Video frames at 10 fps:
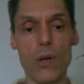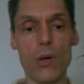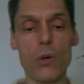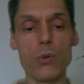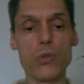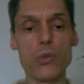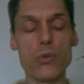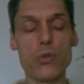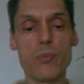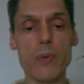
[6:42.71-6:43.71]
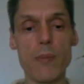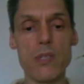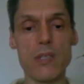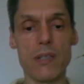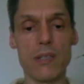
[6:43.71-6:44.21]
who choose
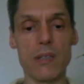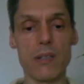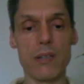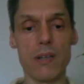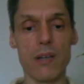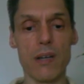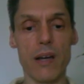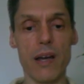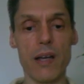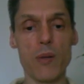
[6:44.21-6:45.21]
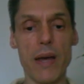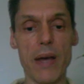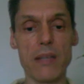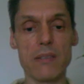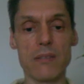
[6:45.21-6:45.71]
supremacy and
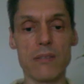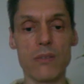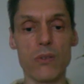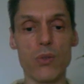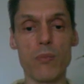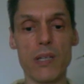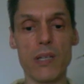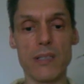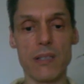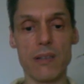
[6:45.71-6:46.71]
abandon humility.